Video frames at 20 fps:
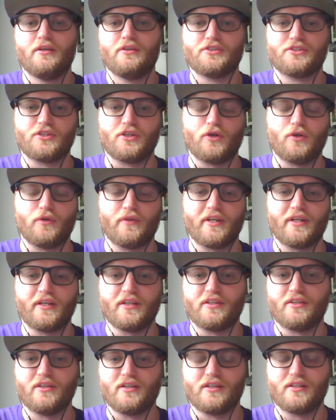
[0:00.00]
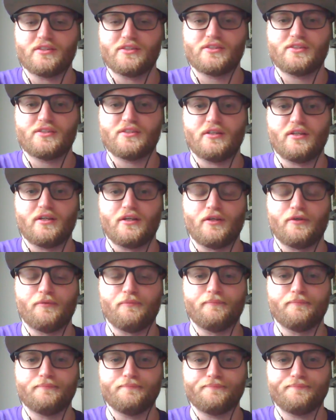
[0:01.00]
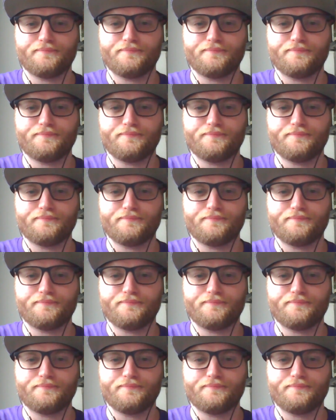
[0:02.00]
show that he does on